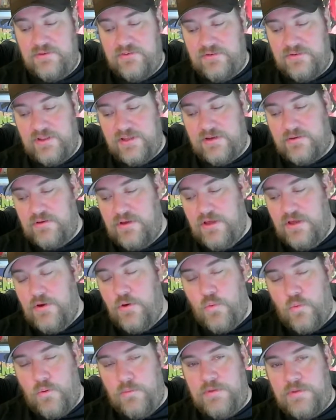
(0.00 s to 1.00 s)
So like
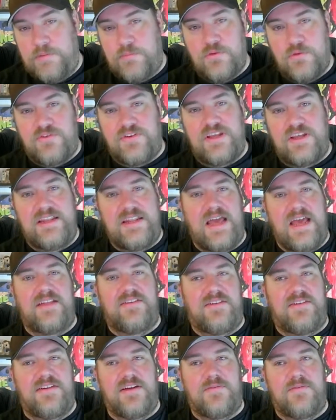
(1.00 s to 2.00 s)
when people were saying
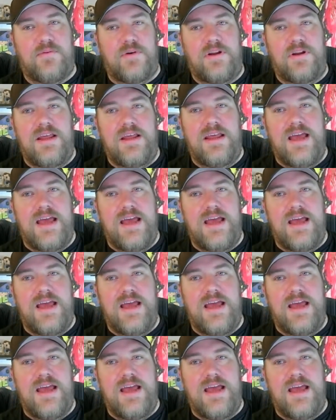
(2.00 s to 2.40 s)
that's a tough one,